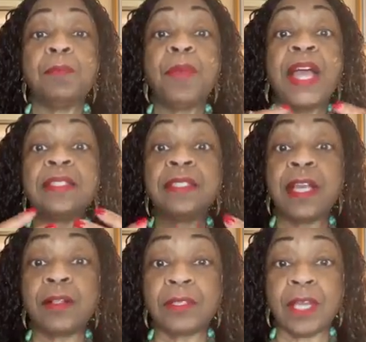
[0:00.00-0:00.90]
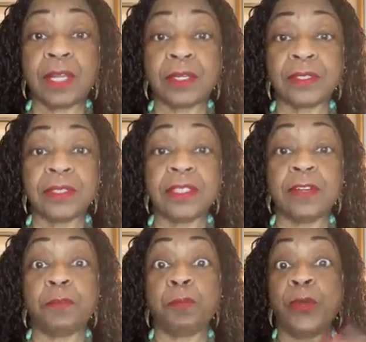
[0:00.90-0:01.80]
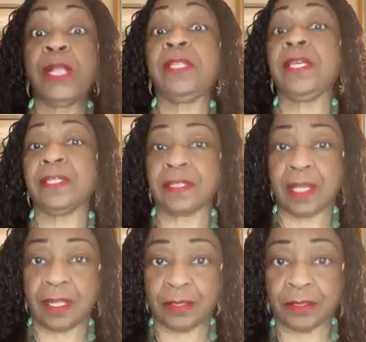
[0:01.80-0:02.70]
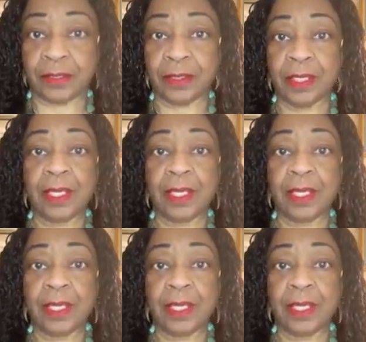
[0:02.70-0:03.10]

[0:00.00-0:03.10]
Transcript: pastel colors instead of brilliant colors.